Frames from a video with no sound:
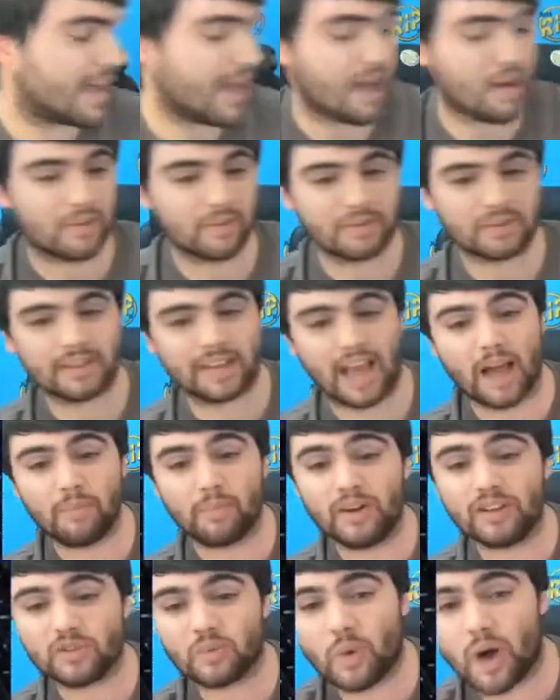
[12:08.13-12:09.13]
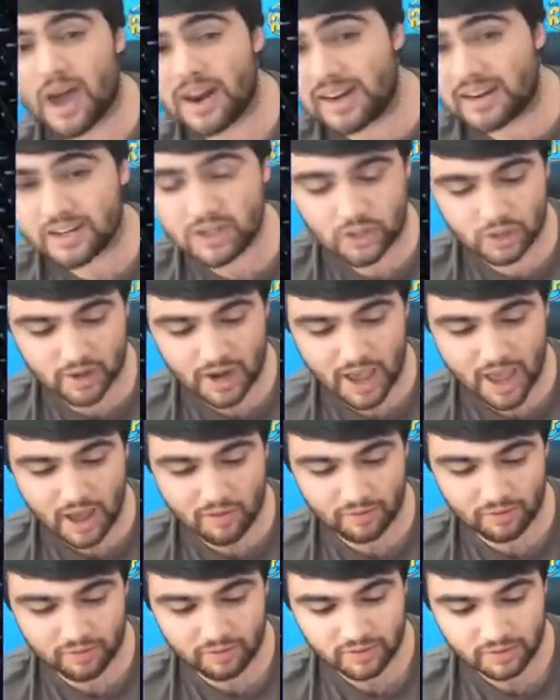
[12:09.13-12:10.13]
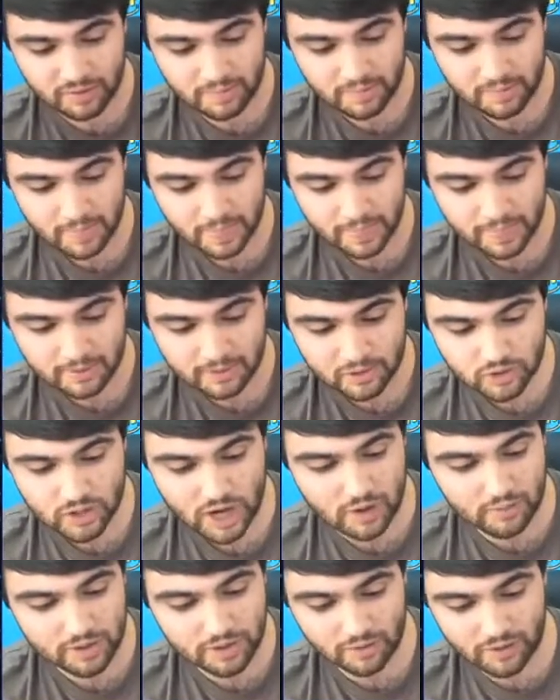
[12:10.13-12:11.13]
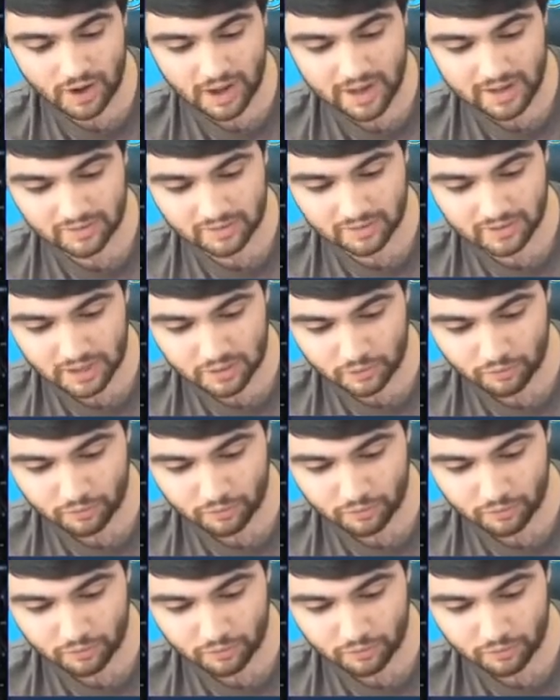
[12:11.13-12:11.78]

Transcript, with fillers: out. The Cowboys wanted to draft Jerry Rice, and